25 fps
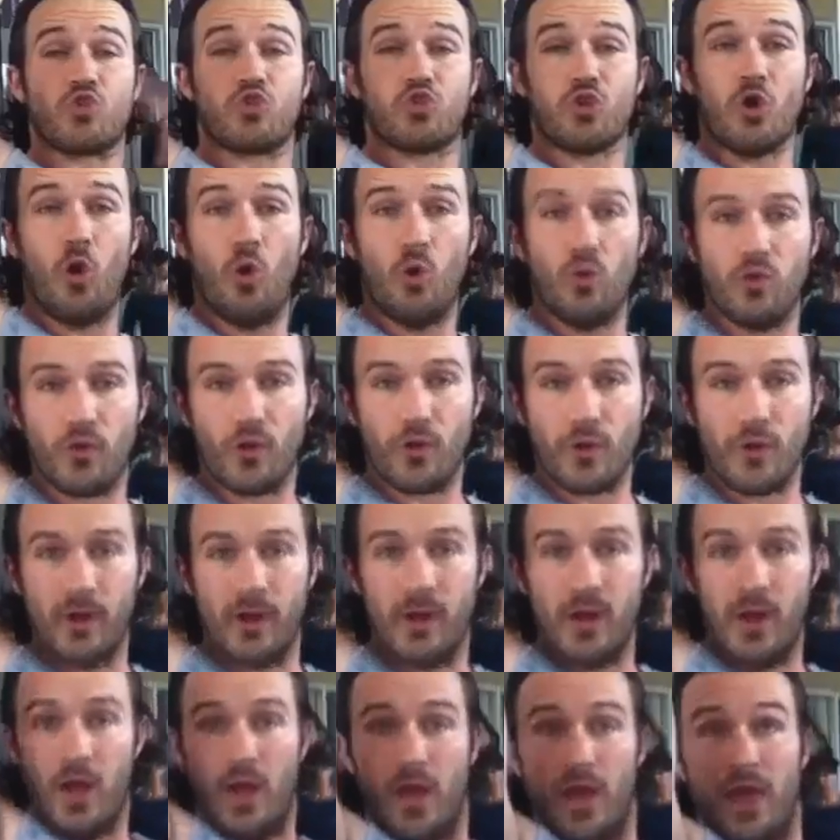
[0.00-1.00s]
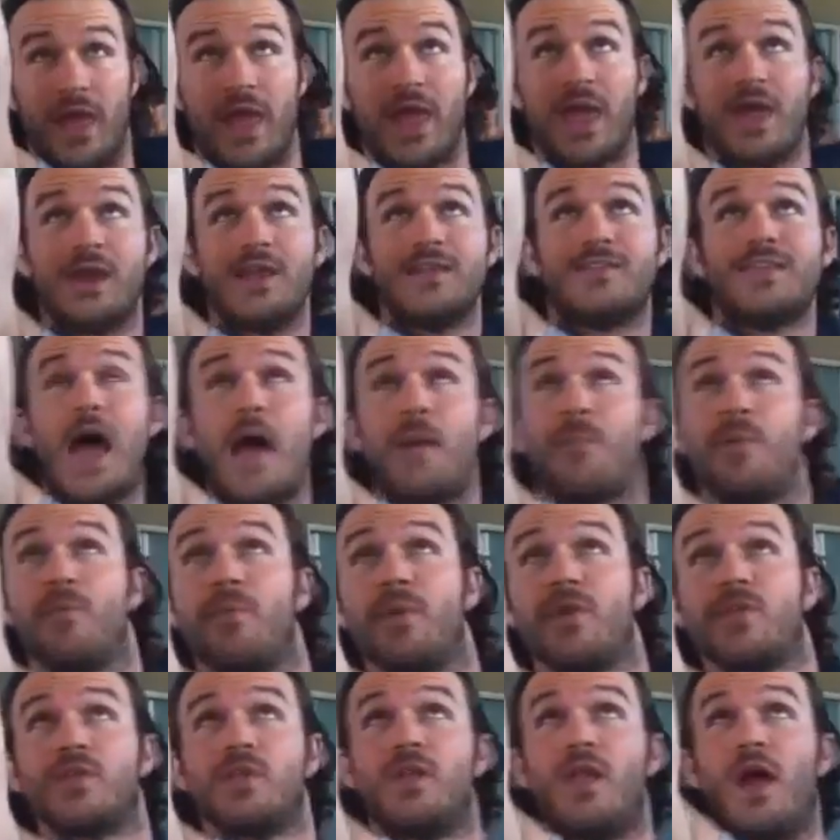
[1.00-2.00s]
shoulder, any type of
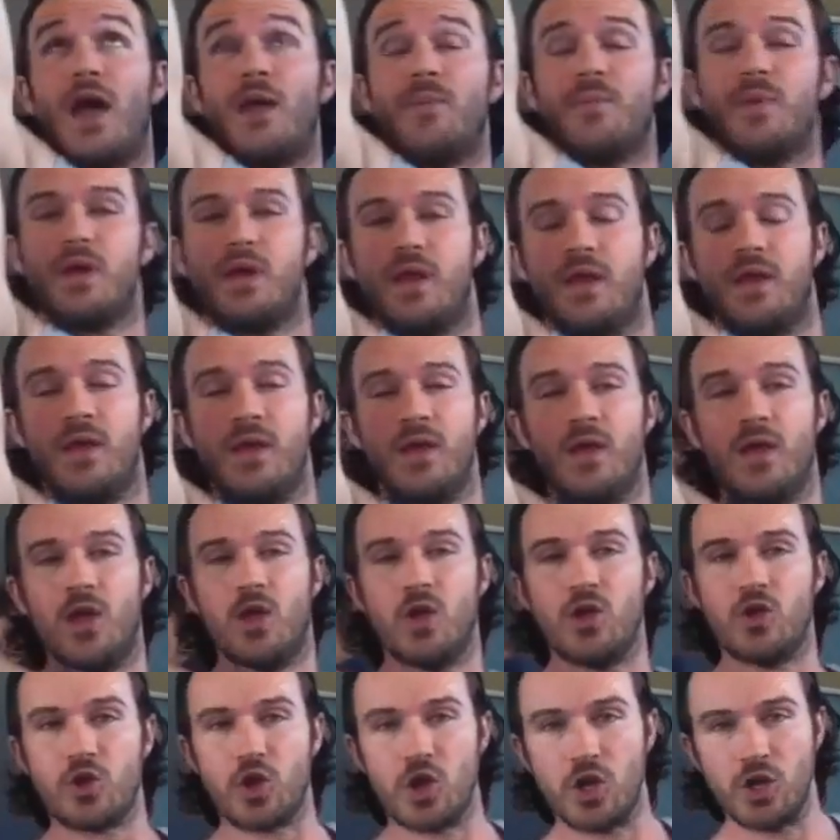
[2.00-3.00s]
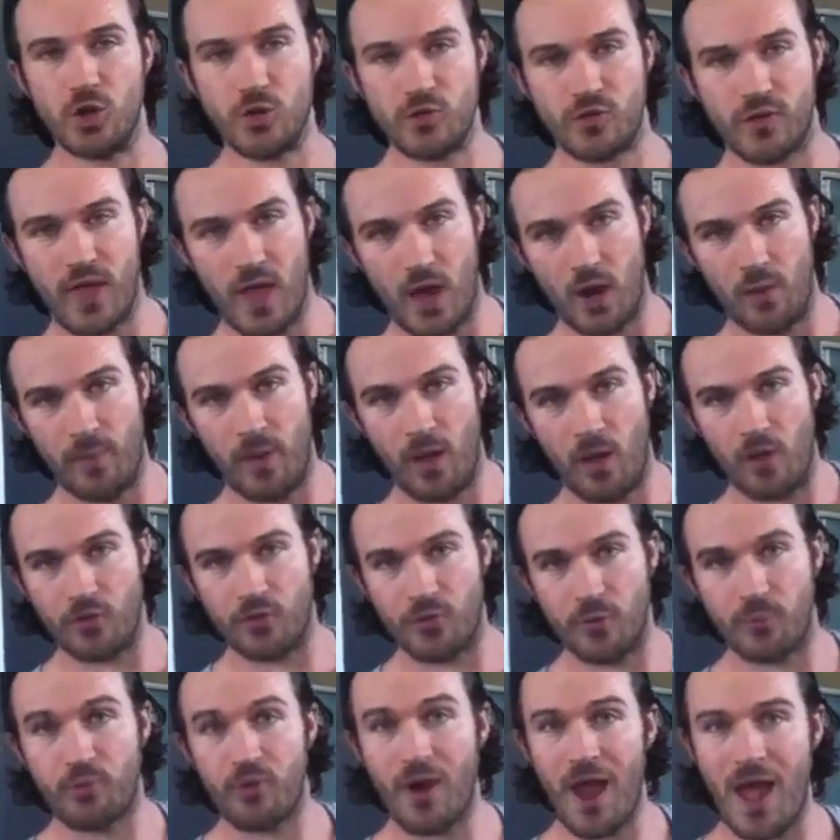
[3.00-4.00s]
misalignment, you're going to lose the kettlebell.
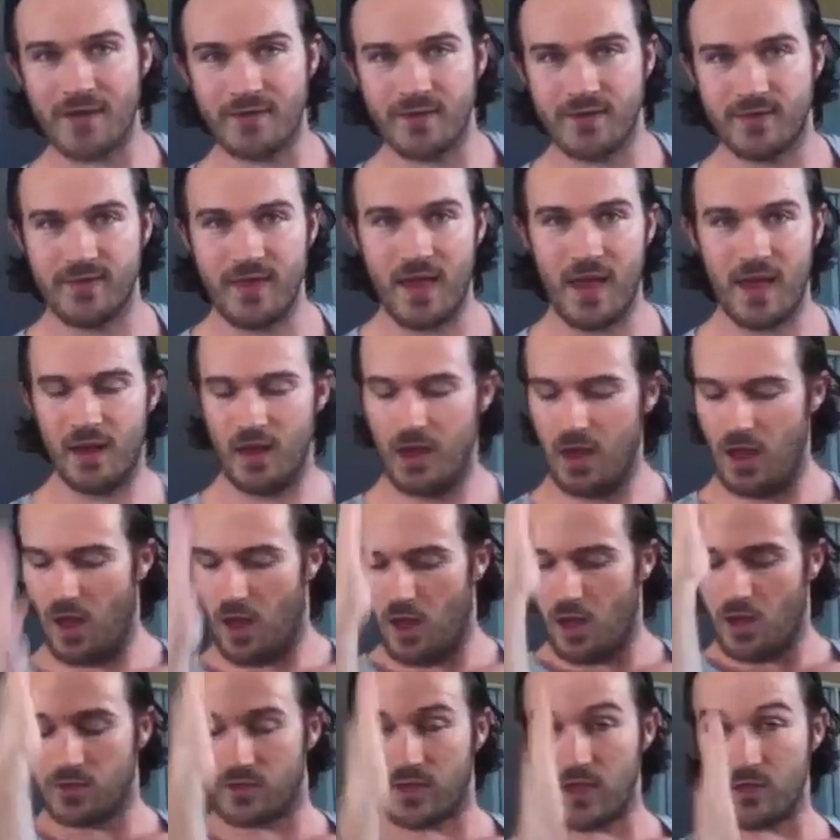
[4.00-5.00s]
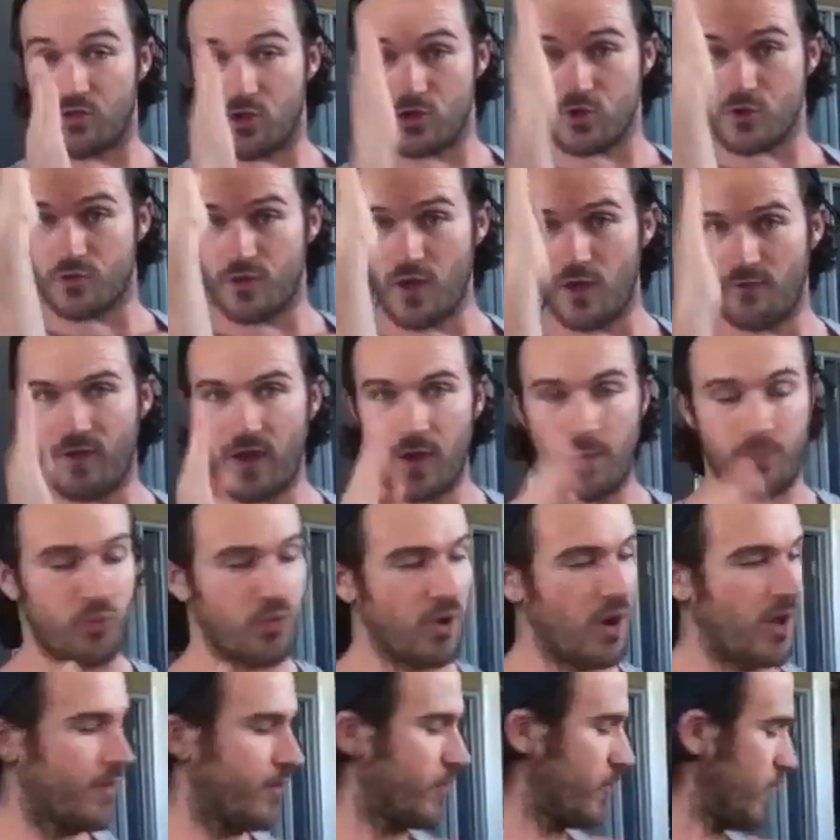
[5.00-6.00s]
So practice that, teaching yourself how to
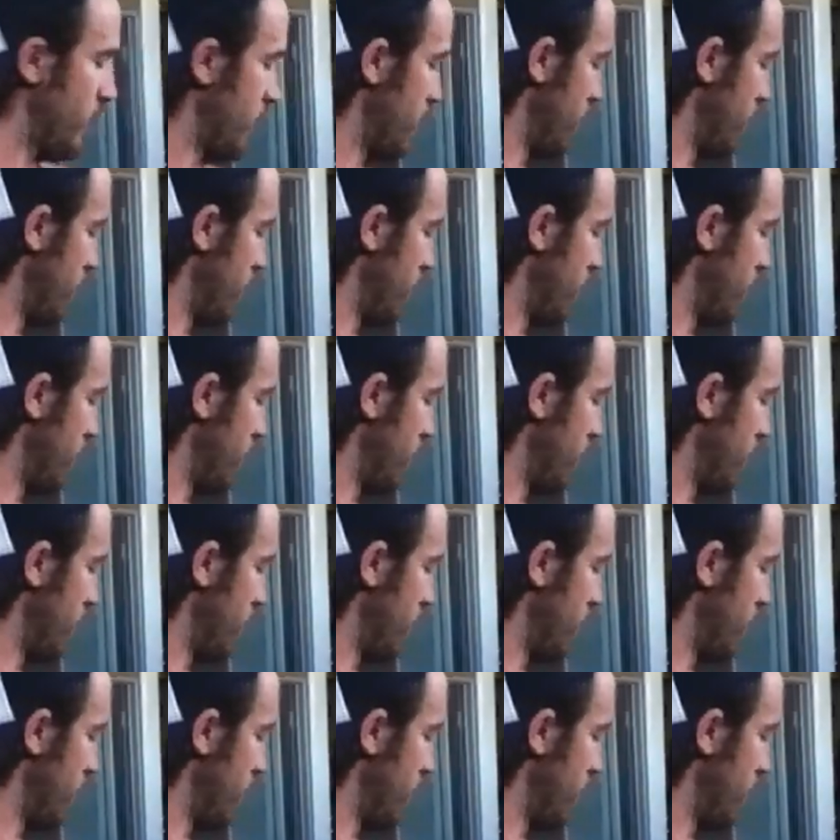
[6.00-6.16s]
press.